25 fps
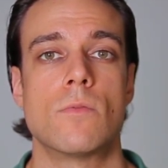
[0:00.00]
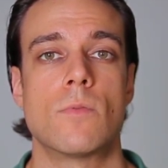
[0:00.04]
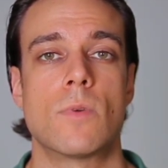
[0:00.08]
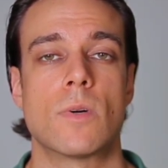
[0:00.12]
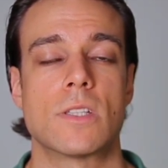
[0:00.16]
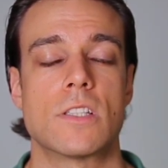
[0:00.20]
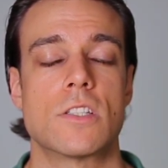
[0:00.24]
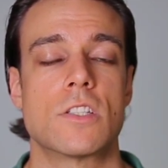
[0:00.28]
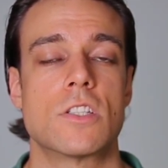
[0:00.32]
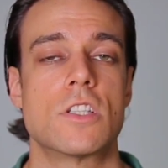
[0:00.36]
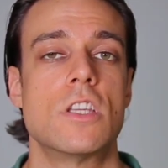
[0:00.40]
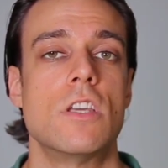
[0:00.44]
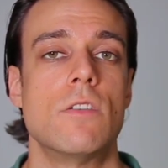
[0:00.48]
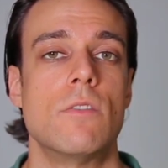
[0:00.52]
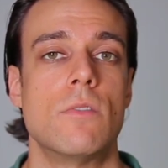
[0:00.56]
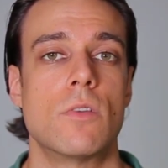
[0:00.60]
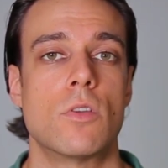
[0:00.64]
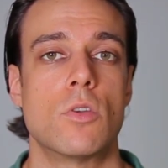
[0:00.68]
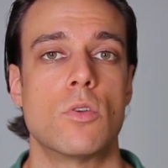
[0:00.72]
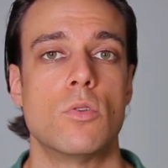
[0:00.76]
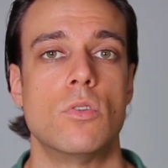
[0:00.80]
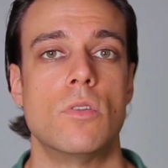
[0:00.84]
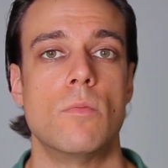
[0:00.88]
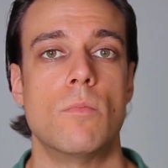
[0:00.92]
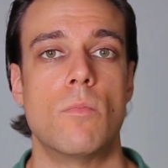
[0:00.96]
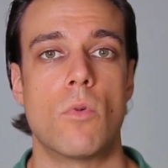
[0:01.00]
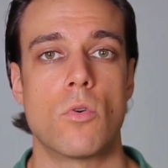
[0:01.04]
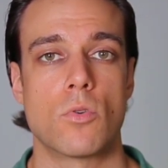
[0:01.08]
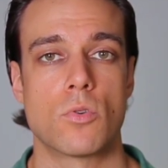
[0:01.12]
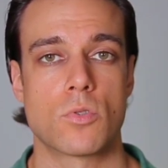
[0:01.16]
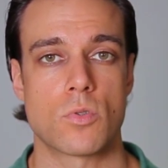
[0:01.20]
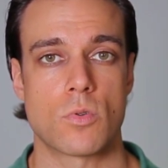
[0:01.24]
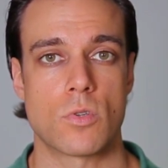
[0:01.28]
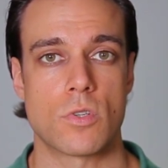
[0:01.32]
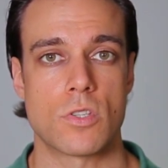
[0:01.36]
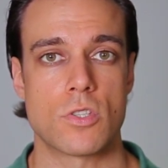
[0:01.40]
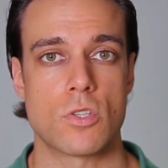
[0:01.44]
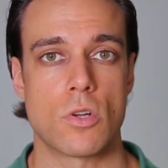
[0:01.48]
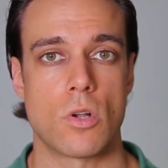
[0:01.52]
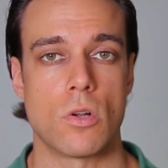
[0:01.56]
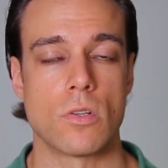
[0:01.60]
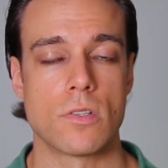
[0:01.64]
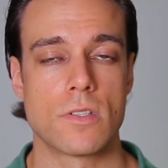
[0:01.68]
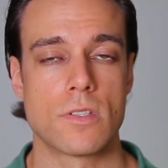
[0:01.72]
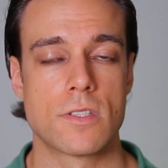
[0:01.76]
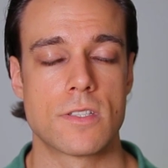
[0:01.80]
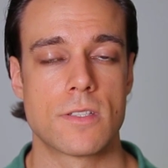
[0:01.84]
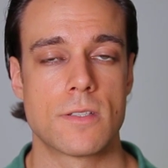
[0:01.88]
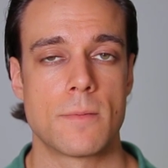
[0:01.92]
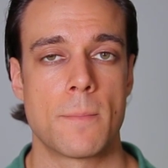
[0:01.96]
giving you the most
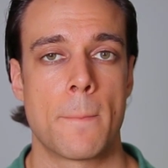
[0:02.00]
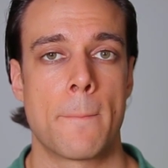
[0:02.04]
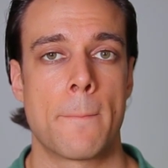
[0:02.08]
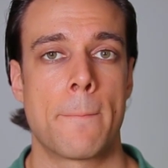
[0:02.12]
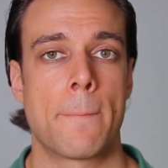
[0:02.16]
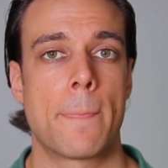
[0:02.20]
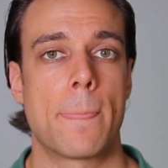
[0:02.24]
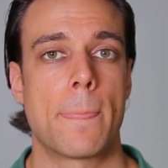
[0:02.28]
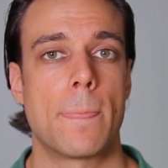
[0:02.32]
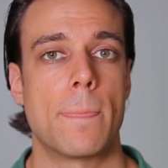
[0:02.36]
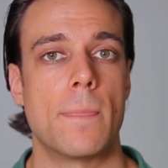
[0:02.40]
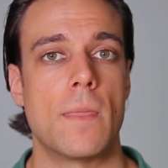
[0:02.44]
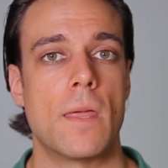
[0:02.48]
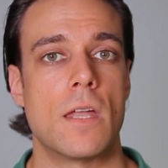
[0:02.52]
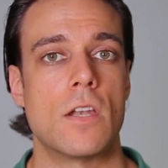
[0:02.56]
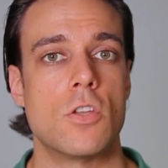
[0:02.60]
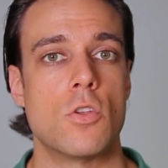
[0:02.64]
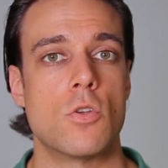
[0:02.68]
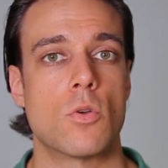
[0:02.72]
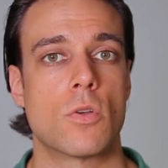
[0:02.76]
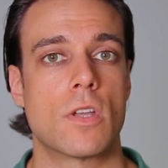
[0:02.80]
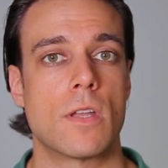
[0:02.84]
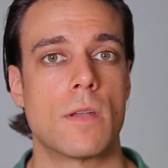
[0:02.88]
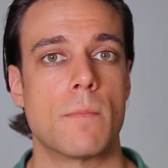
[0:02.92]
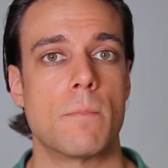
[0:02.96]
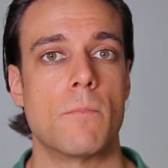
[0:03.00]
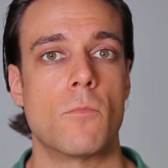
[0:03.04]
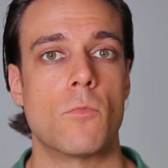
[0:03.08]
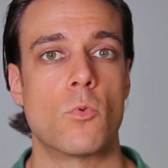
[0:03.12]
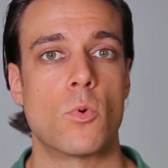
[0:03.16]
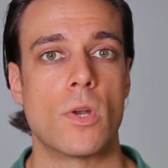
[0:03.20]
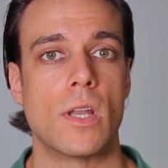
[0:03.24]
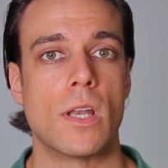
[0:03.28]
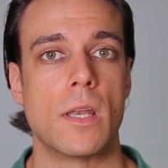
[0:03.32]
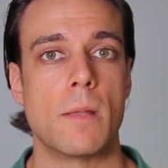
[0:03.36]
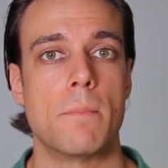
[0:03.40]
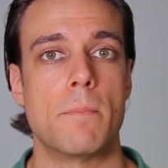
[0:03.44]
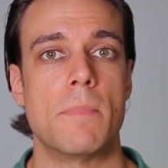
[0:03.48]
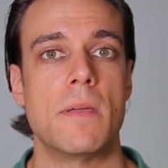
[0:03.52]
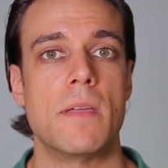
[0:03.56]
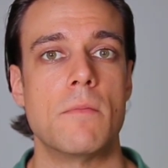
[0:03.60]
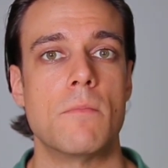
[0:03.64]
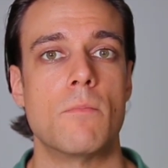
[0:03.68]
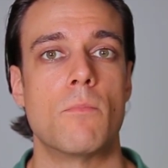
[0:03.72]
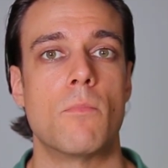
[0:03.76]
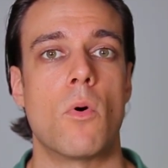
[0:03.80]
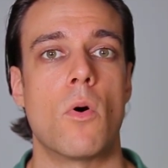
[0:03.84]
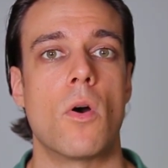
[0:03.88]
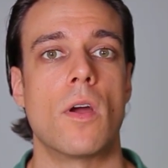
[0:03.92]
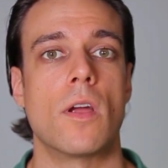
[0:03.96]
results, then you can really
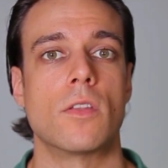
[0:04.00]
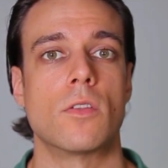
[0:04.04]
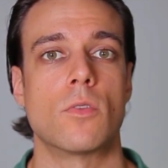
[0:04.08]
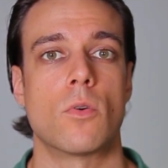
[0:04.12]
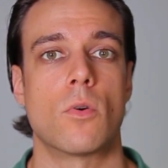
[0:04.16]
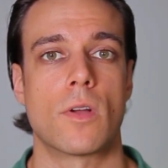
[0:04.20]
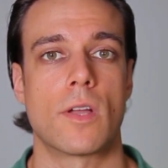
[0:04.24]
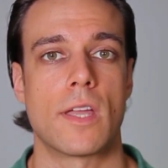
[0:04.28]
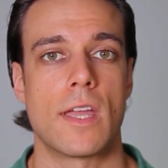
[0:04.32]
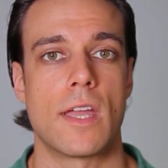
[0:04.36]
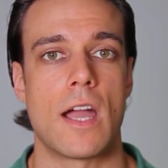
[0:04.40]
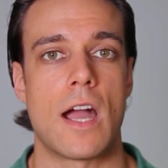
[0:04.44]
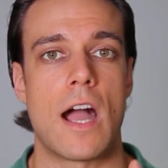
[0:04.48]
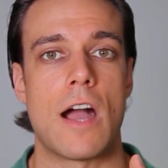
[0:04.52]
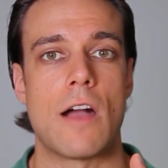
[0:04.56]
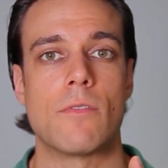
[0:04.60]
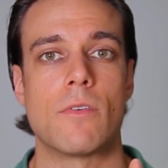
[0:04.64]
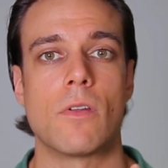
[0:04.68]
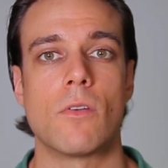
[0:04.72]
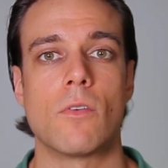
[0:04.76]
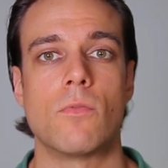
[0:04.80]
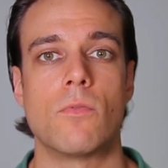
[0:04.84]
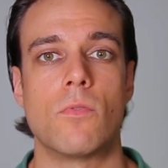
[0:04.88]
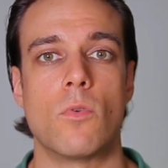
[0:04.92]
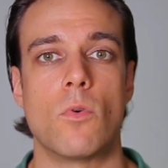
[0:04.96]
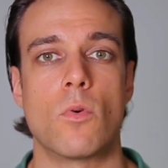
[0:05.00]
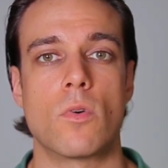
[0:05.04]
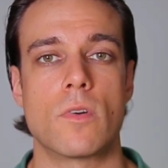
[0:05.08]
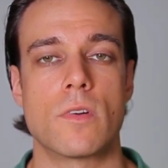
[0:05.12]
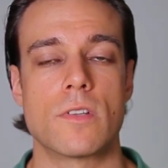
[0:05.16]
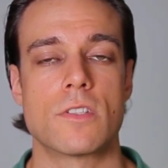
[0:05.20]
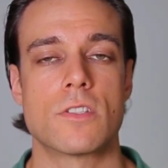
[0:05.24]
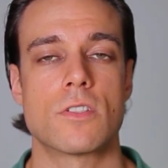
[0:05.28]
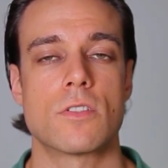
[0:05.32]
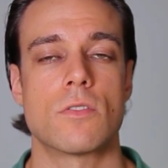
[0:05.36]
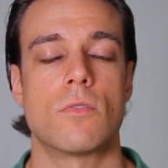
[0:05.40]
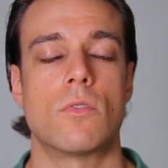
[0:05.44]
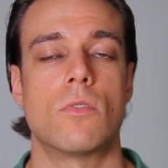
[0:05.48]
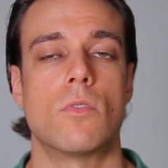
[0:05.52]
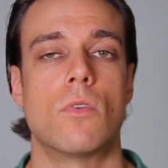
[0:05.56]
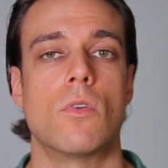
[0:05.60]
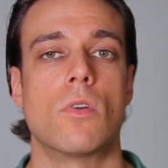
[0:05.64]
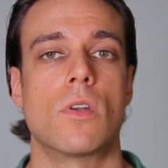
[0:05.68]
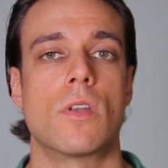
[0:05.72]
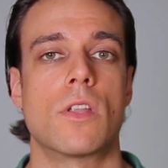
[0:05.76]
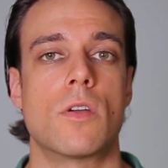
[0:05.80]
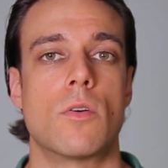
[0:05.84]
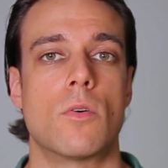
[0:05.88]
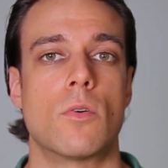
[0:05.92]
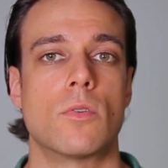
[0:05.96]
pinpoint, okay, I will focus
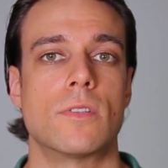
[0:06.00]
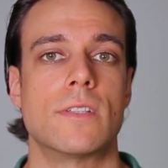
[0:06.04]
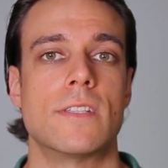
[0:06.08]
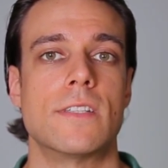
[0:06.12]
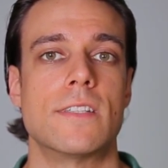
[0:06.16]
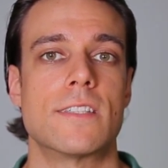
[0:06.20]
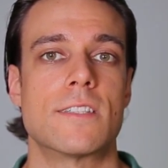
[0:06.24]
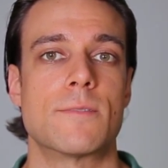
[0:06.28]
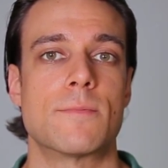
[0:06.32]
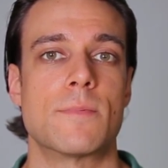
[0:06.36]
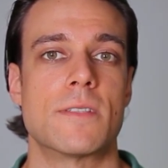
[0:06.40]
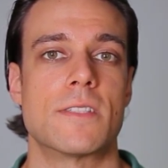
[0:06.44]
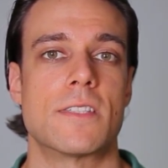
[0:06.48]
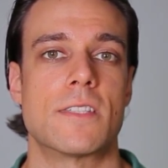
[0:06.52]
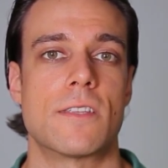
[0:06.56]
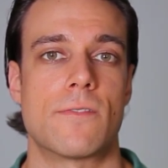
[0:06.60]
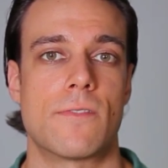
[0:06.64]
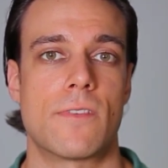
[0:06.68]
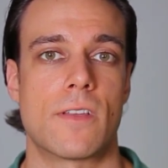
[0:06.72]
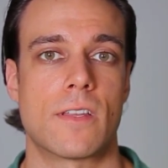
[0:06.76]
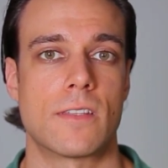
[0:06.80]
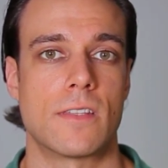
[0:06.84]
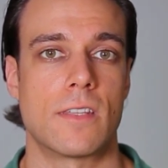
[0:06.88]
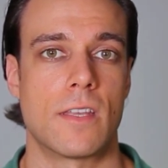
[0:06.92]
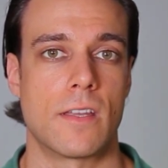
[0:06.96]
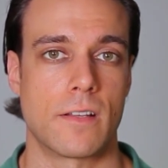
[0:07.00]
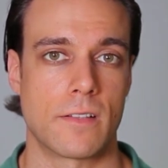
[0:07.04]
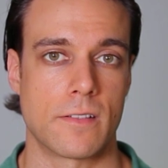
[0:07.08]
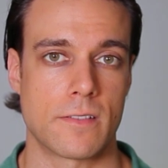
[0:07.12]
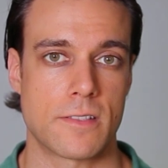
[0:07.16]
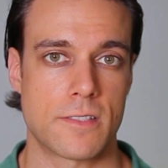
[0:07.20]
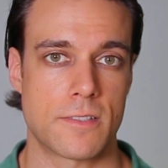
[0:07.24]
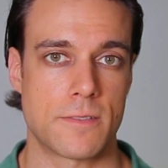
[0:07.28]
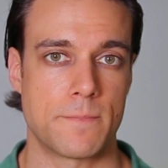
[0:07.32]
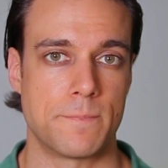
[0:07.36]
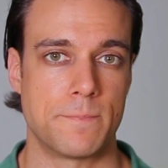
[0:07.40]
only on these specific things.